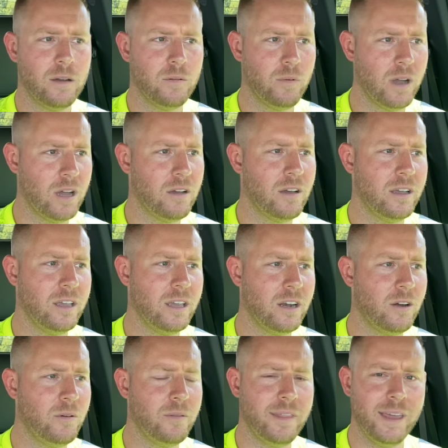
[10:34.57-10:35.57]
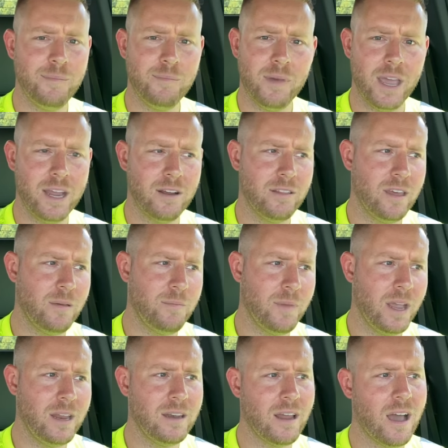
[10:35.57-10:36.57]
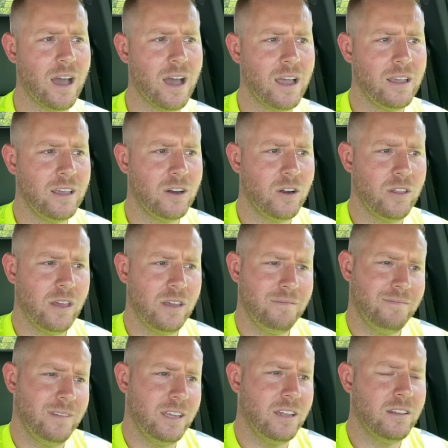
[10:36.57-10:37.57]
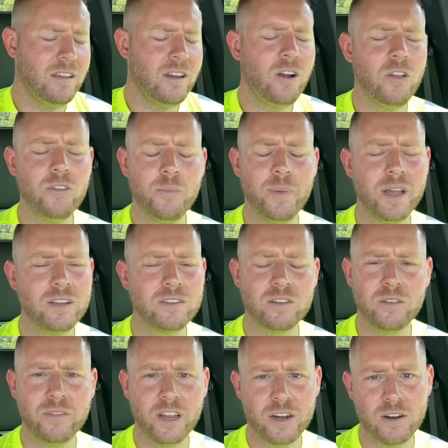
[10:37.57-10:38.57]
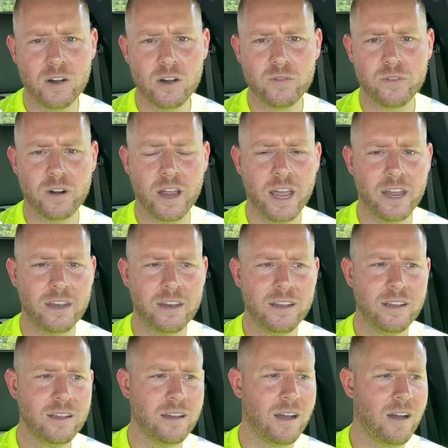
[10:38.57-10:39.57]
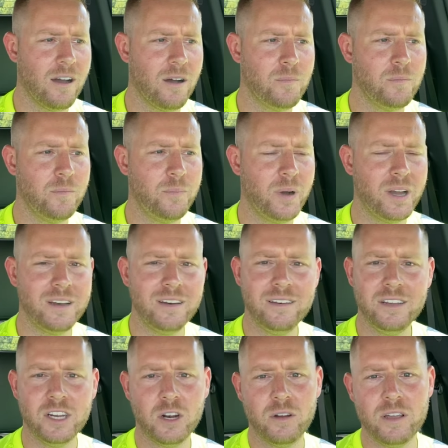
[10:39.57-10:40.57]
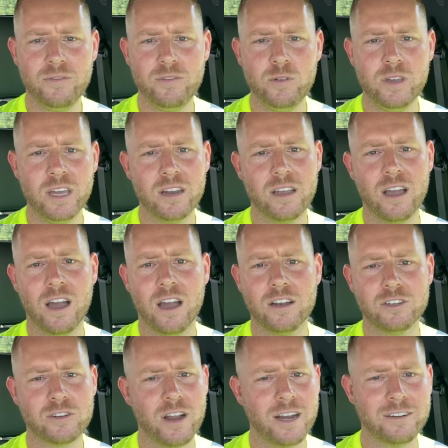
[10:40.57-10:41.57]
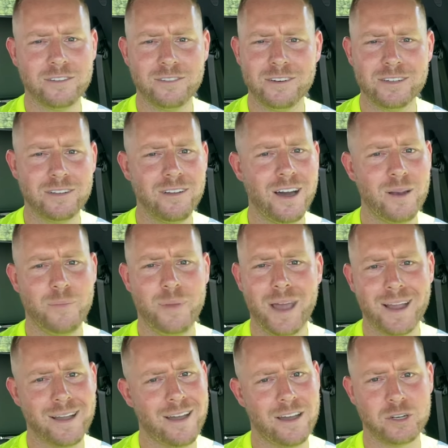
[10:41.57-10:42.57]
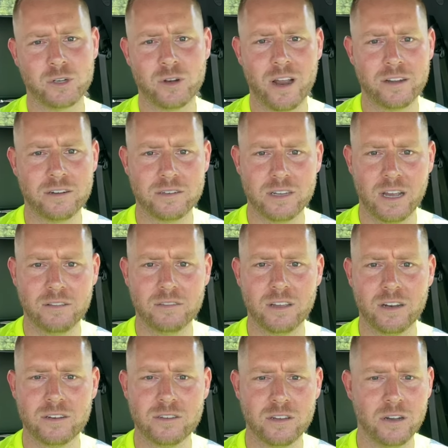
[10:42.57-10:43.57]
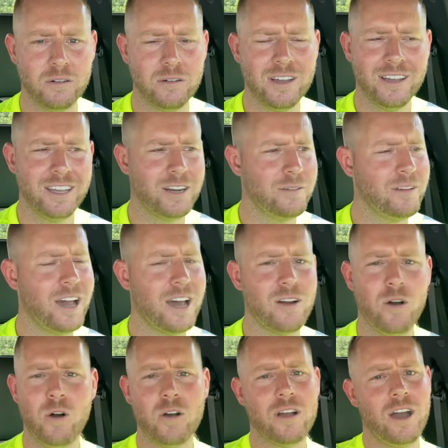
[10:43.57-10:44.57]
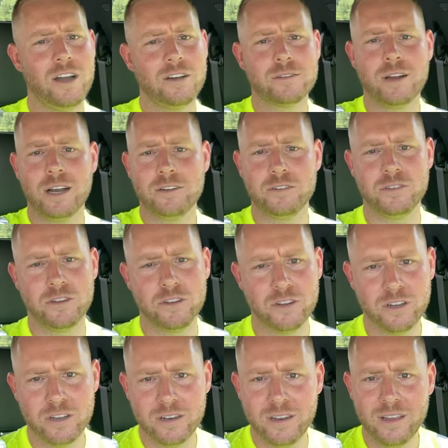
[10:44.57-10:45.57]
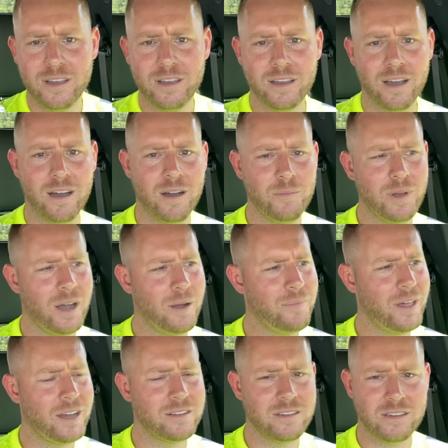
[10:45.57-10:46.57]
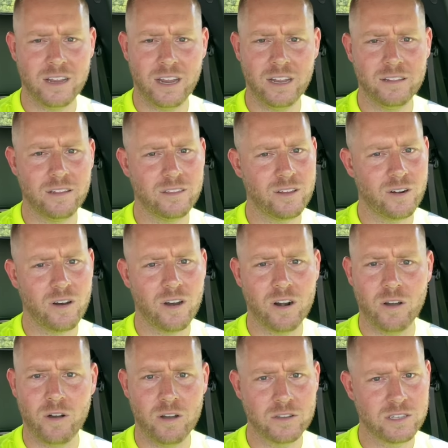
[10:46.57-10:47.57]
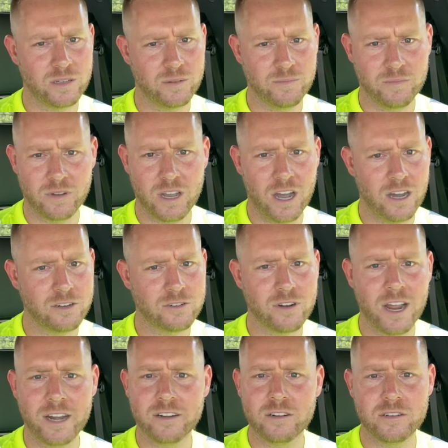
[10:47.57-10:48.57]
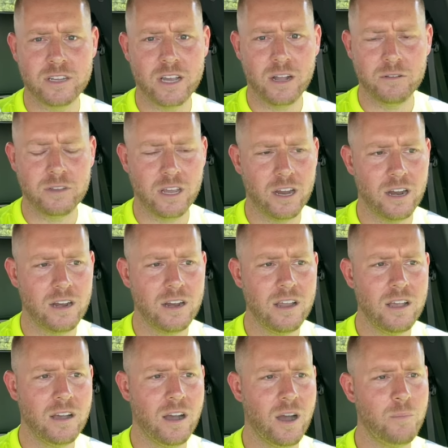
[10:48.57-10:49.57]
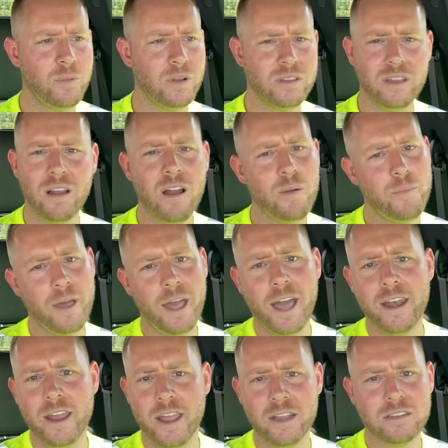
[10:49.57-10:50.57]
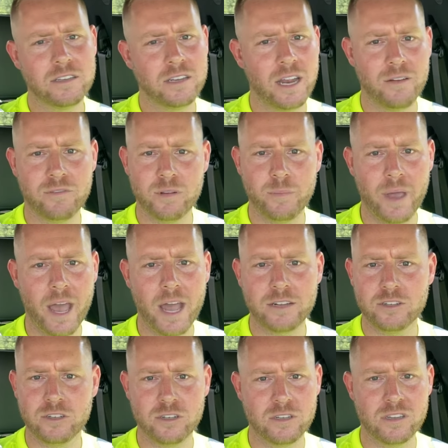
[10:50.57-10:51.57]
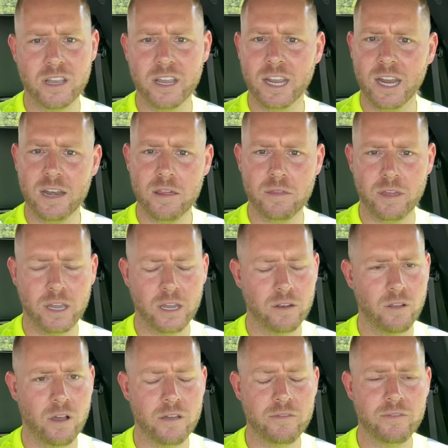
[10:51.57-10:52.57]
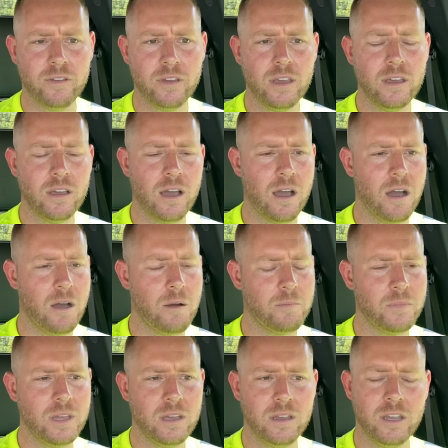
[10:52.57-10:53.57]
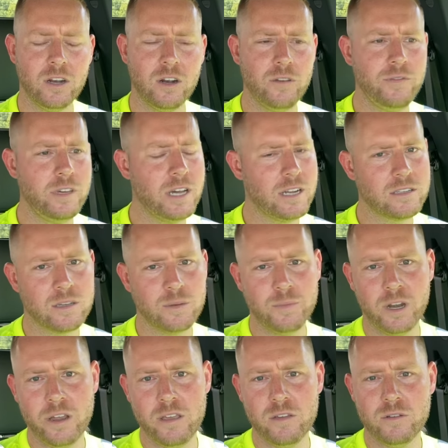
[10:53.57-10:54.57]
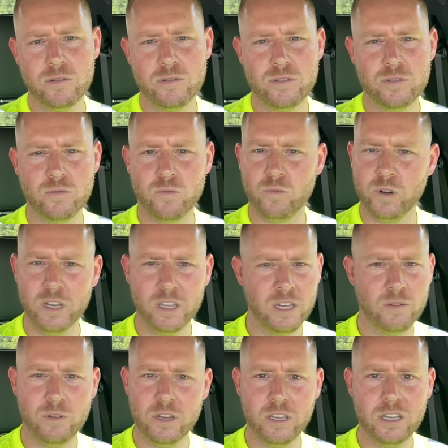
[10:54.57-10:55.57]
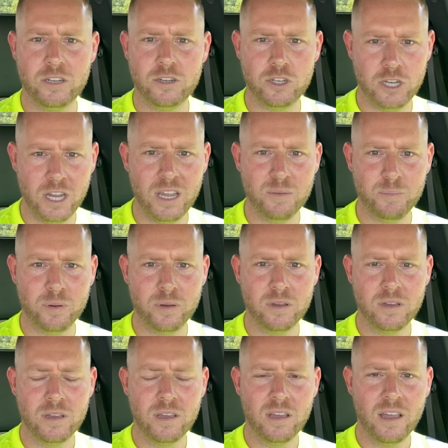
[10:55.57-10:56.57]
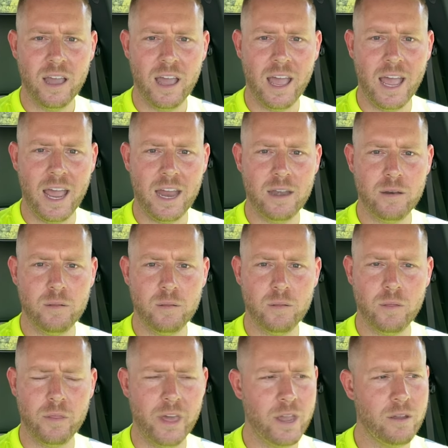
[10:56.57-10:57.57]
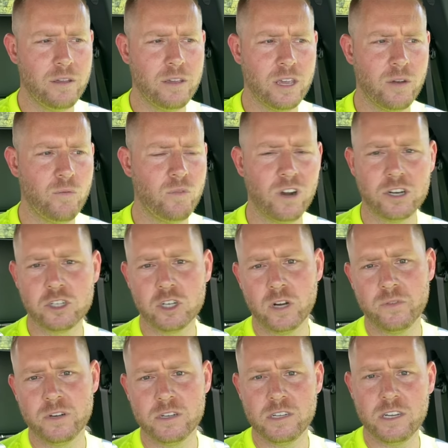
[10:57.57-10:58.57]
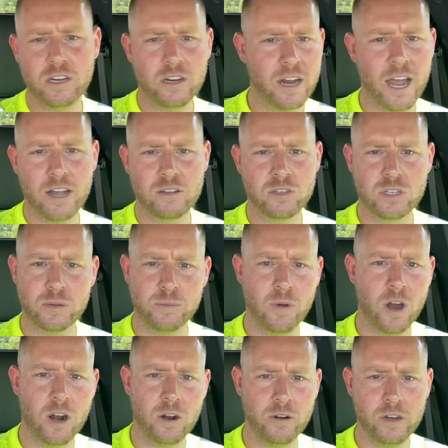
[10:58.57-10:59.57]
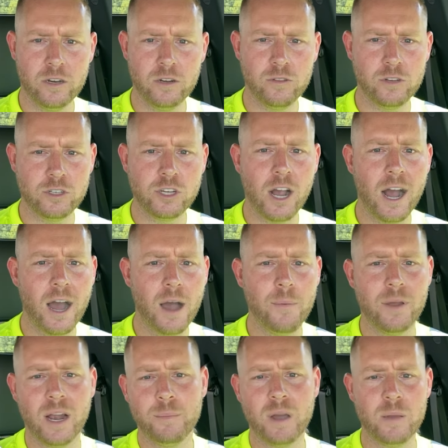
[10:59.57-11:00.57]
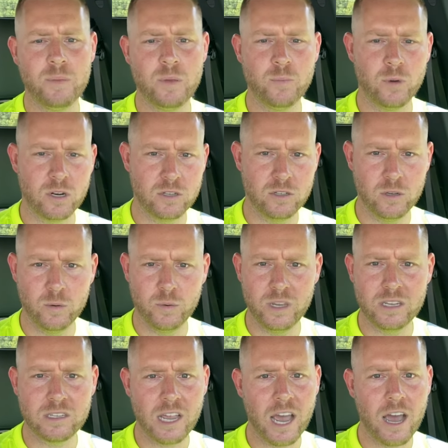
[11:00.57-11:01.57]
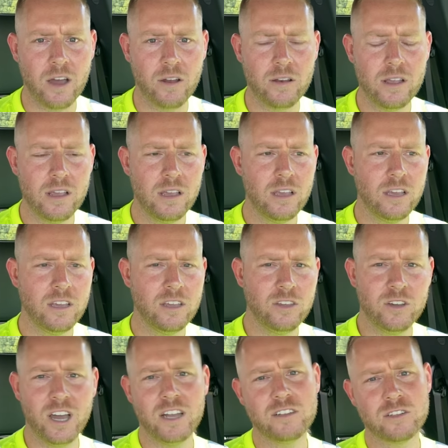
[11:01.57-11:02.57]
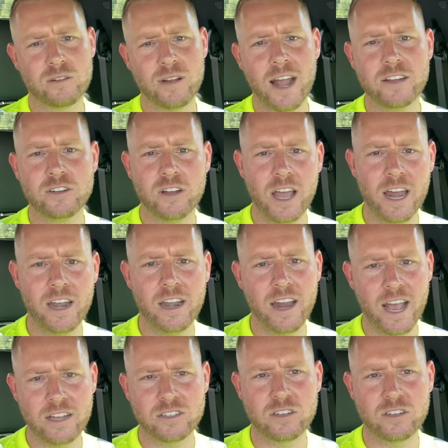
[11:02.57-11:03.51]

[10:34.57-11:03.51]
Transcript: Well, you know, they may or they may not. You know, it all depends on their overhead. But, you know, if you get a contractor, there's a lot of bad contractors out there. So, you know, not all contractors are good. I'm not saying that there aren't awesome contractors out there, but there are bad eggs in every batch, just like anything in life. You know, if you got somebody who's really, really cheap, and they can rush over to your house tomorrow to do the job, and I might be booked 2 weeks out, you got to scratch your head and ask